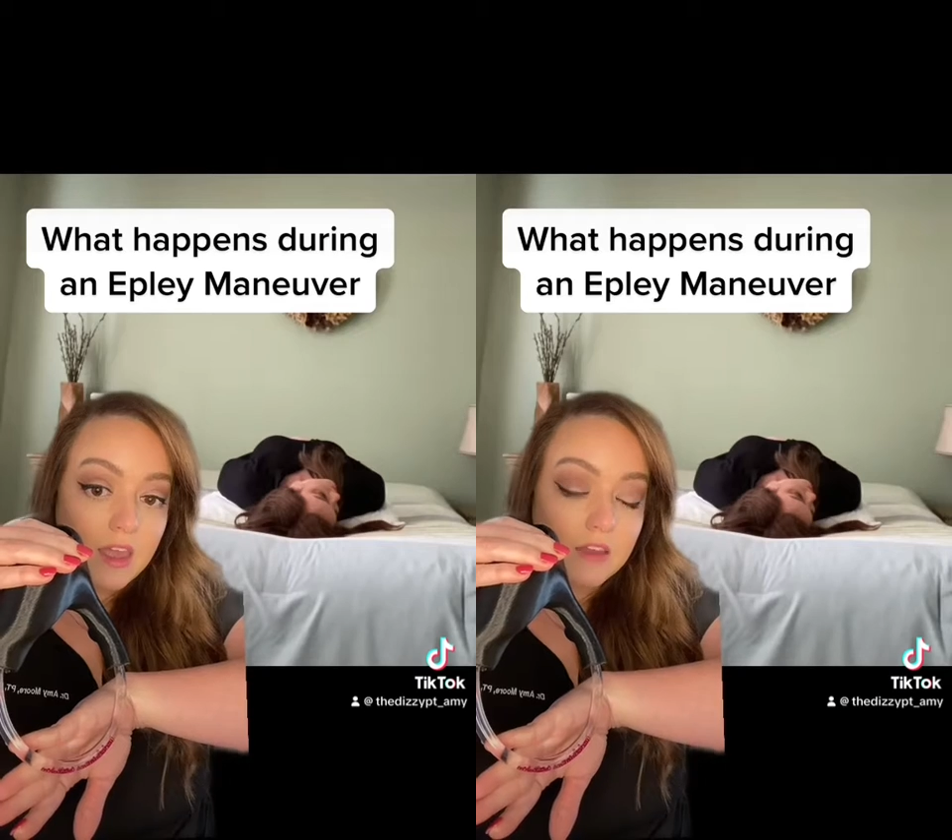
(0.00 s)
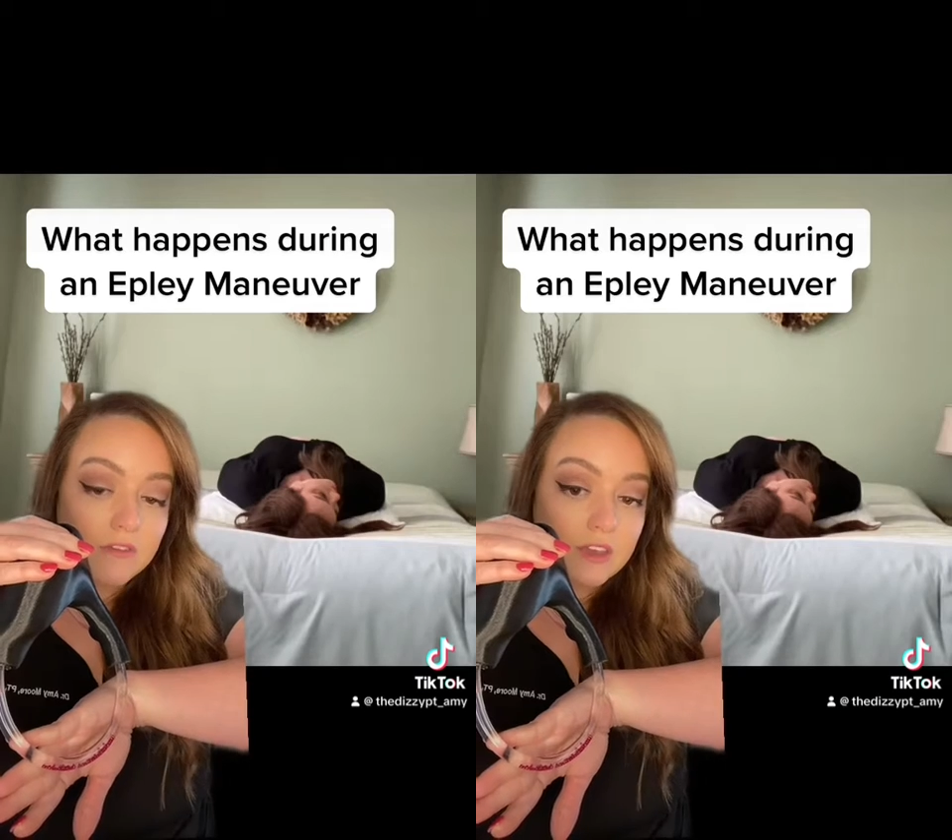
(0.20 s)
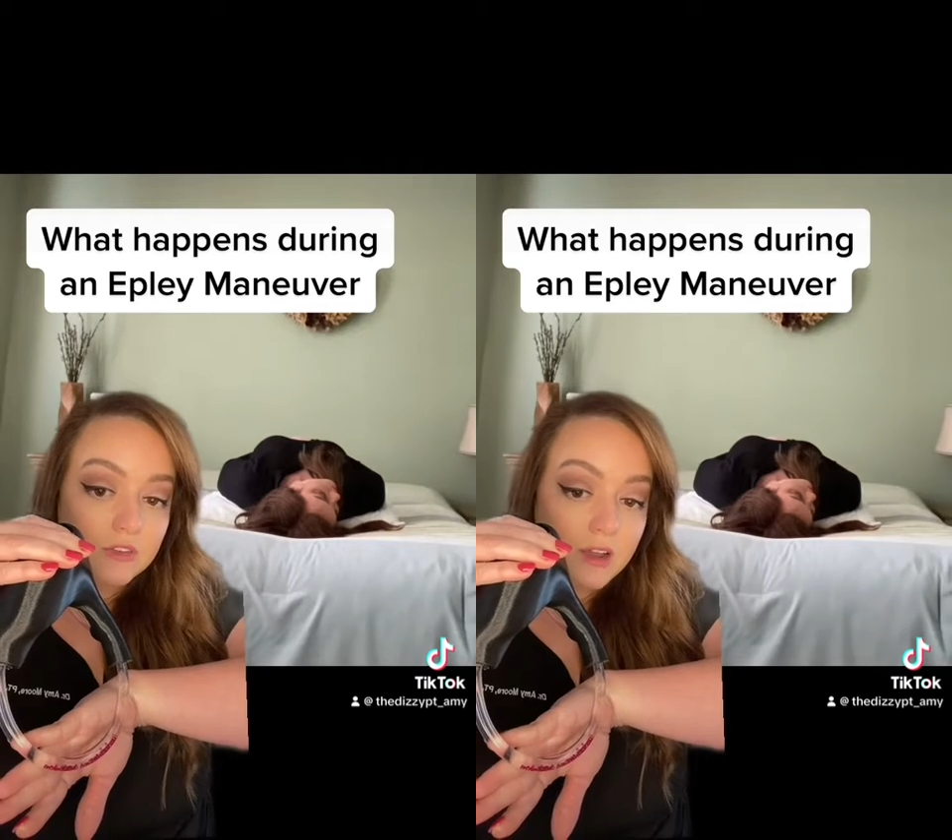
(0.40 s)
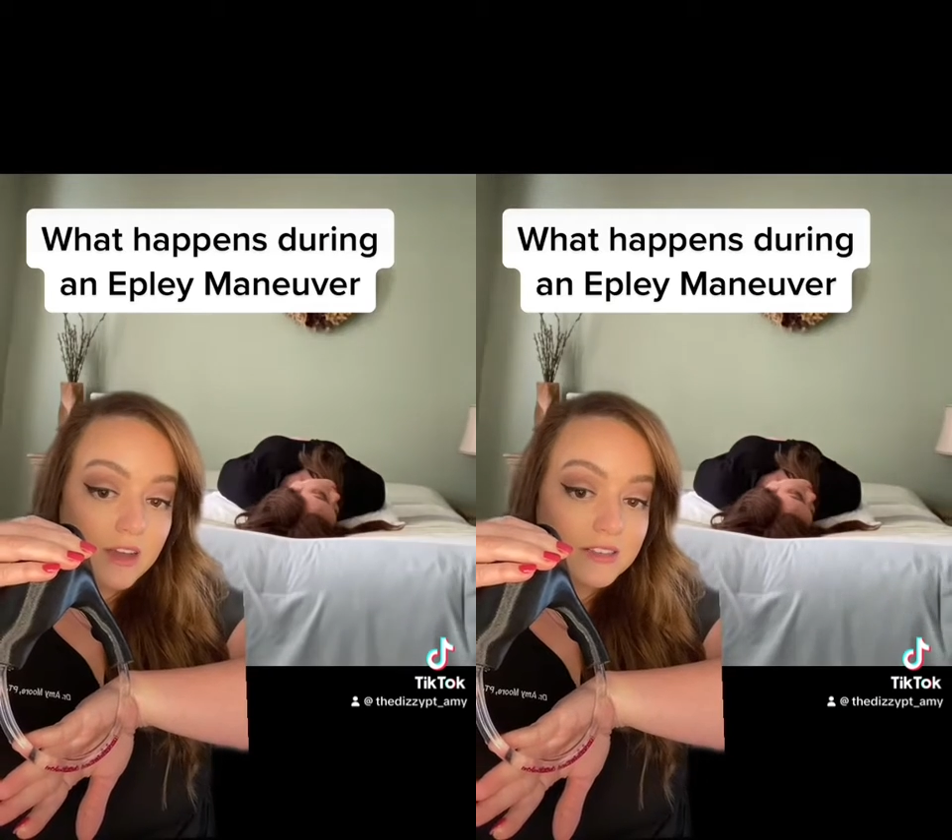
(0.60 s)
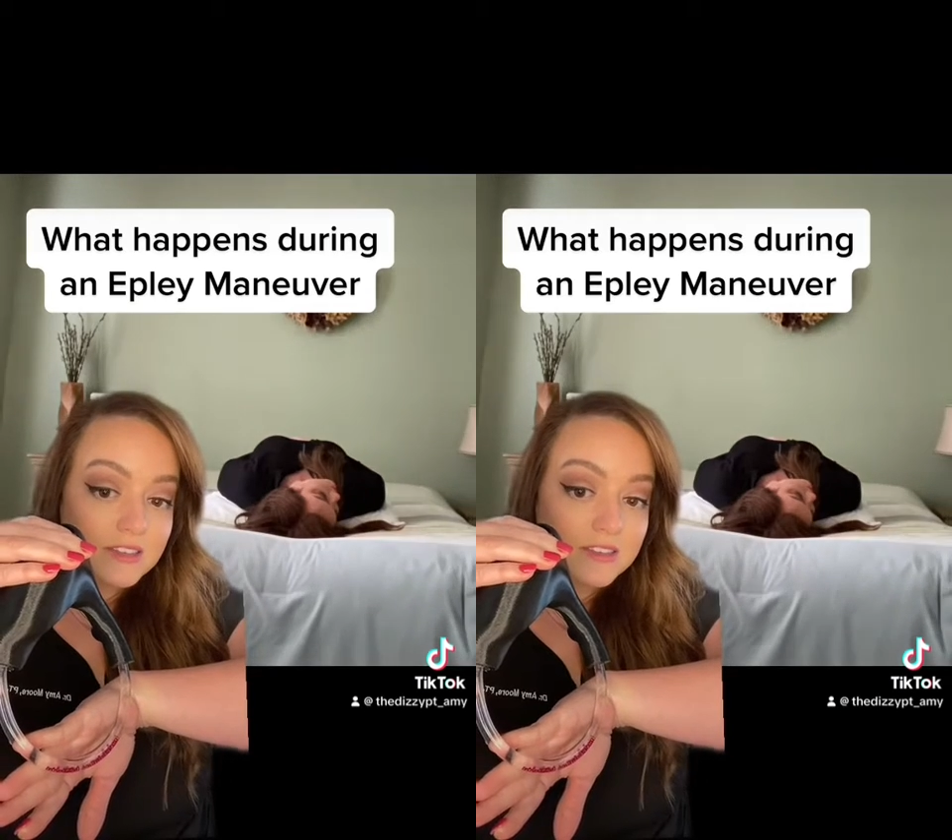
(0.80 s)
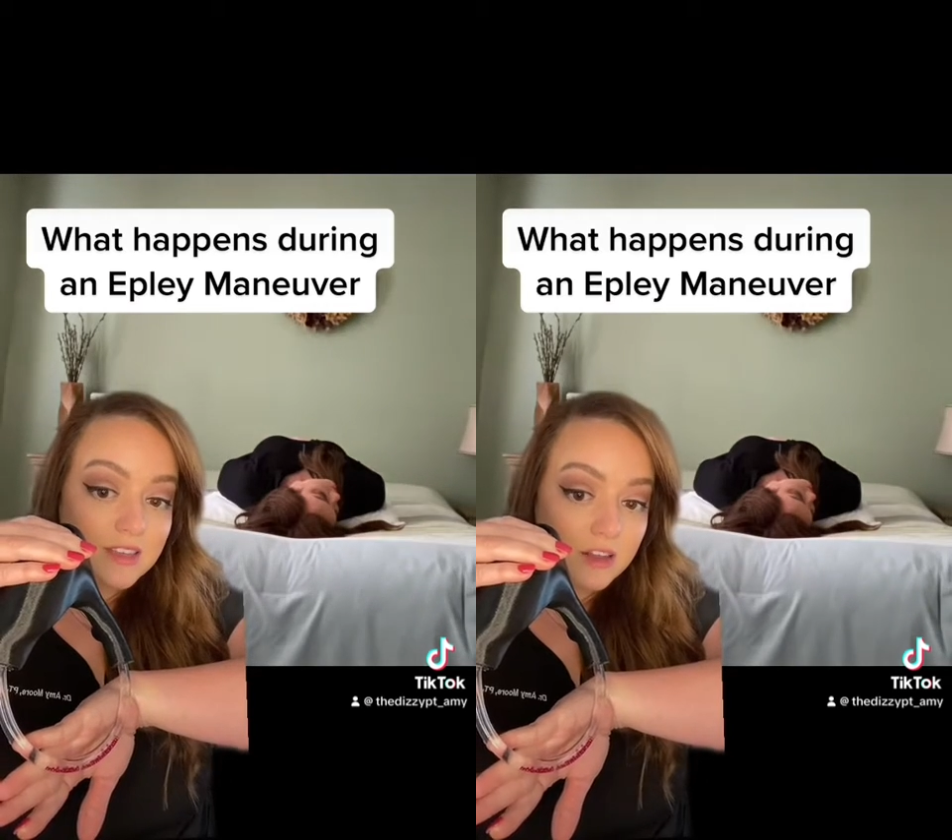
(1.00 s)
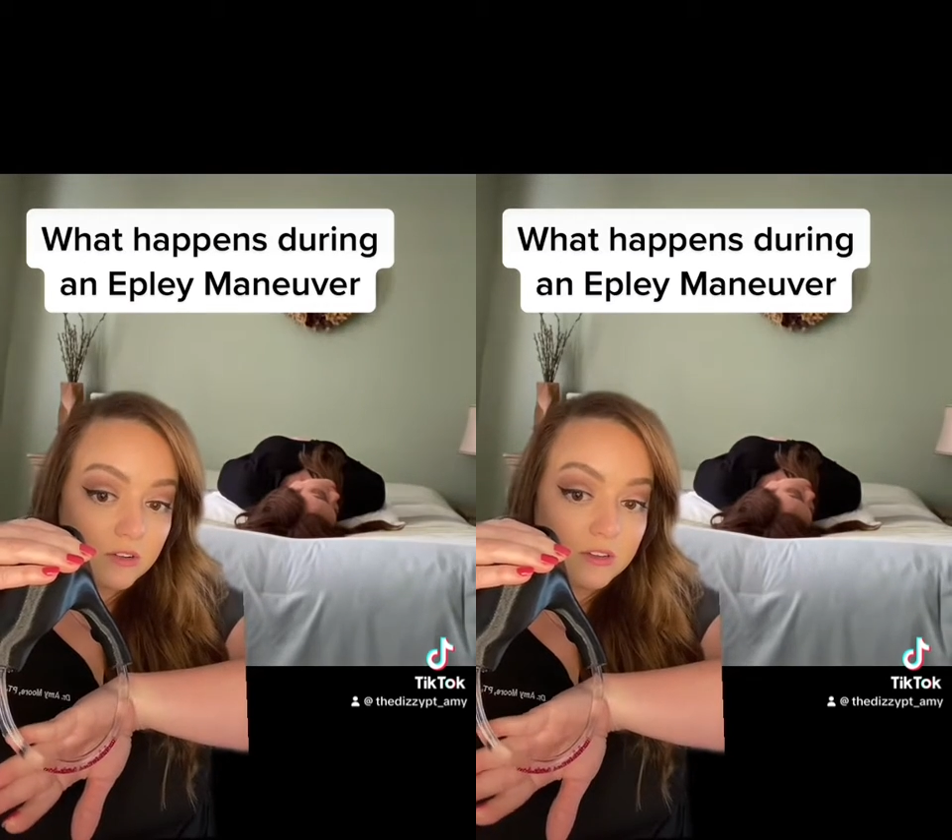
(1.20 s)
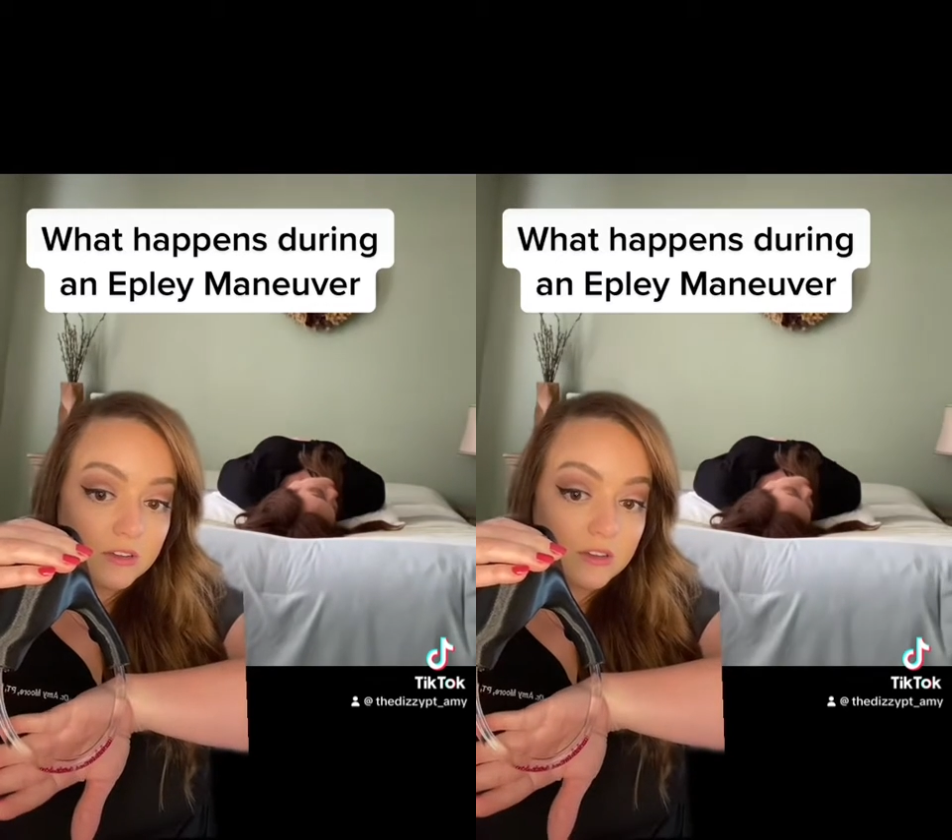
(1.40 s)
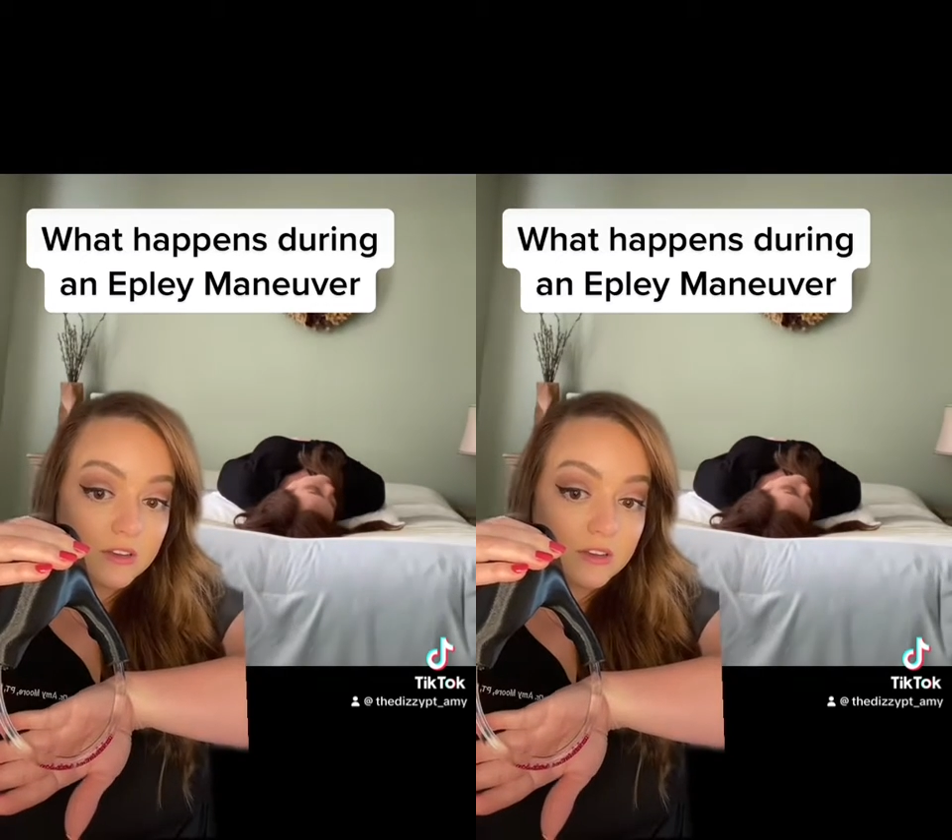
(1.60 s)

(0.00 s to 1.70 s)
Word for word: If they do not settle,